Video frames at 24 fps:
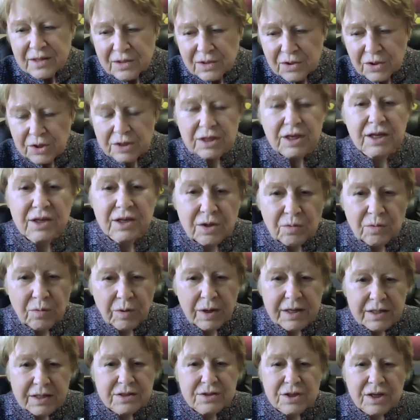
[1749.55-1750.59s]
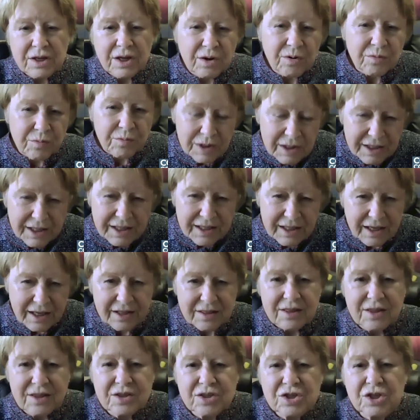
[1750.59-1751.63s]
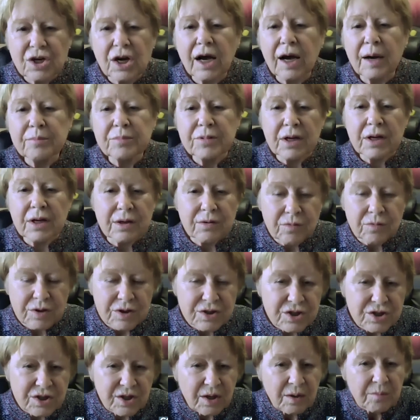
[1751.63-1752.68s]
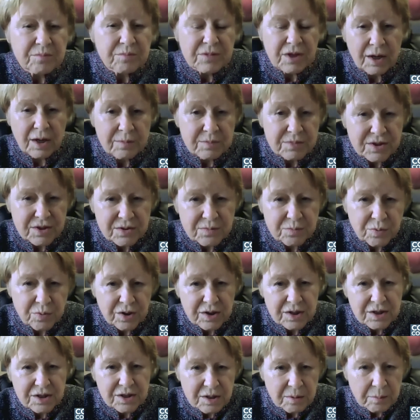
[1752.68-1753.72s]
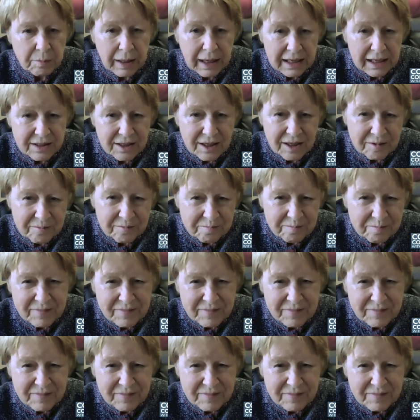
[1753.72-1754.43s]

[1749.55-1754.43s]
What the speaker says: looking to what's going to really get the job done, which sometimes is pretty demanding.